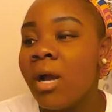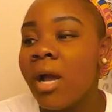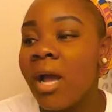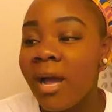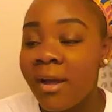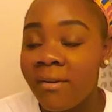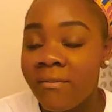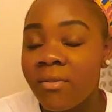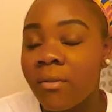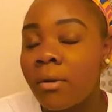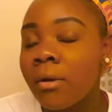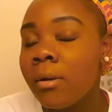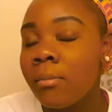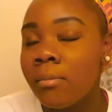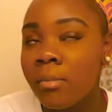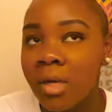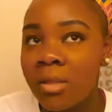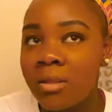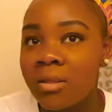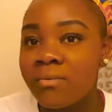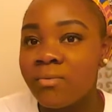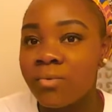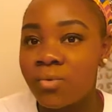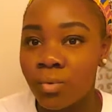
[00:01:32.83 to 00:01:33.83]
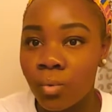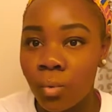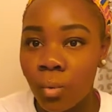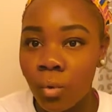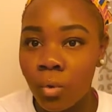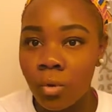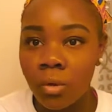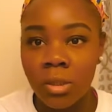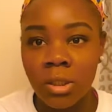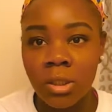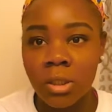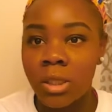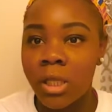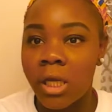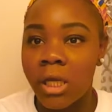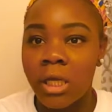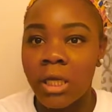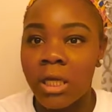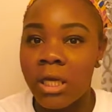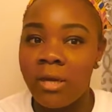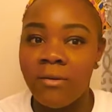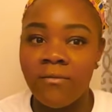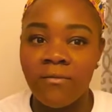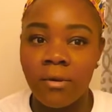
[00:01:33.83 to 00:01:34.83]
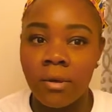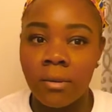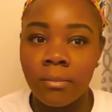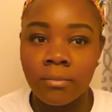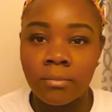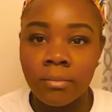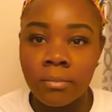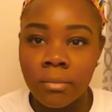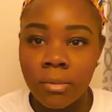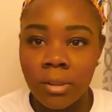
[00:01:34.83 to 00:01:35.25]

of school, he like gave up.